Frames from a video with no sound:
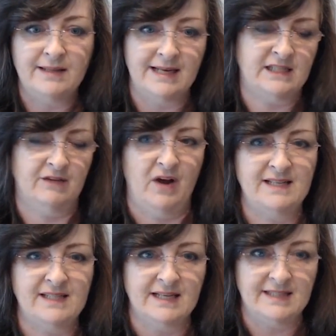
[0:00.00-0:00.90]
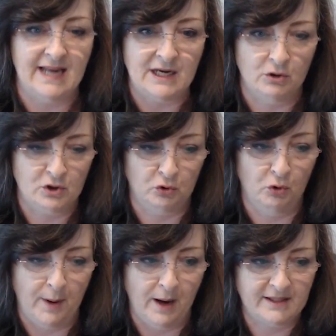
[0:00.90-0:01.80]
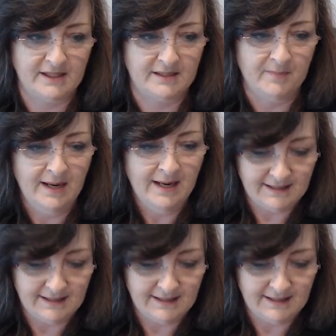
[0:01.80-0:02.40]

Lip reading: these devices in your toolbox.